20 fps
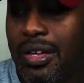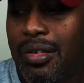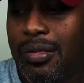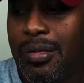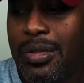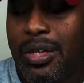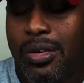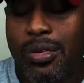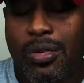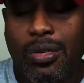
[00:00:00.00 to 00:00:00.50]
And
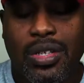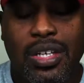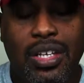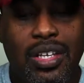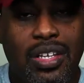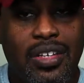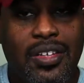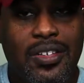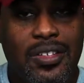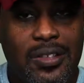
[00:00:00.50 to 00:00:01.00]
what the whole
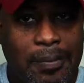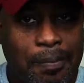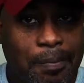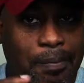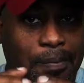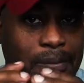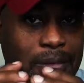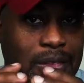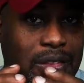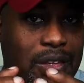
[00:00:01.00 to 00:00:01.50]
thing is,
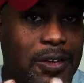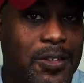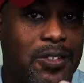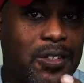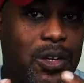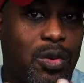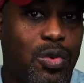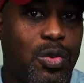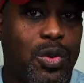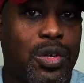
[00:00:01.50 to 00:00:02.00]

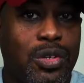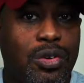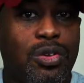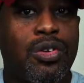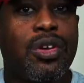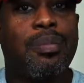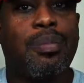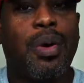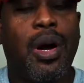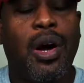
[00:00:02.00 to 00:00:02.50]
there's a critical
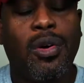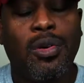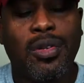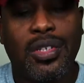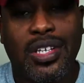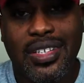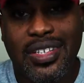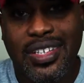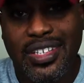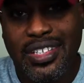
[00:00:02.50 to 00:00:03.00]

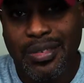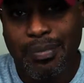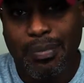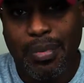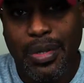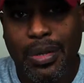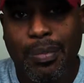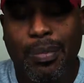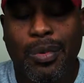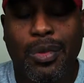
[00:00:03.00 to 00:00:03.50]
component that
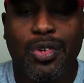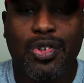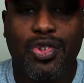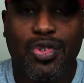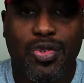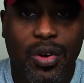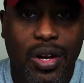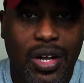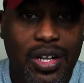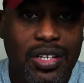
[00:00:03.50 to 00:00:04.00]
people are
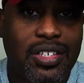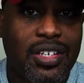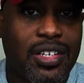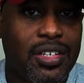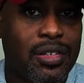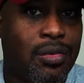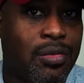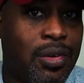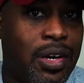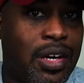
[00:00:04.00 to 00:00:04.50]
trying to
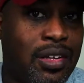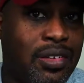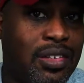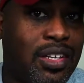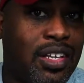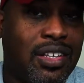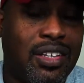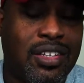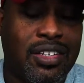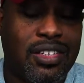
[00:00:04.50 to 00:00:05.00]
get around
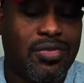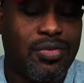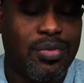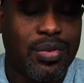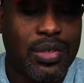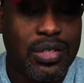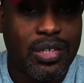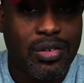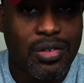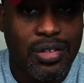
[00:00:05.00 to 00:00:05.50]
that is
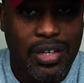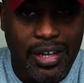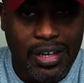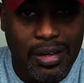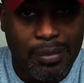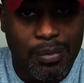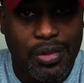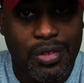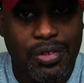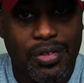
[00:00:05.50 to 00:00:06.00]
really going to
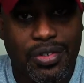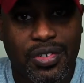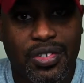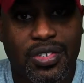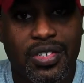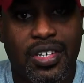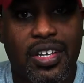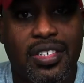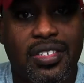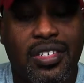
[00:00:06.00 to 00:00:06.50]
hamper their
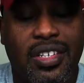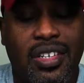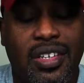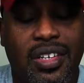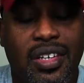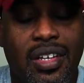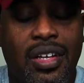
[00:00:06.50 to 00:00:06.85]
success.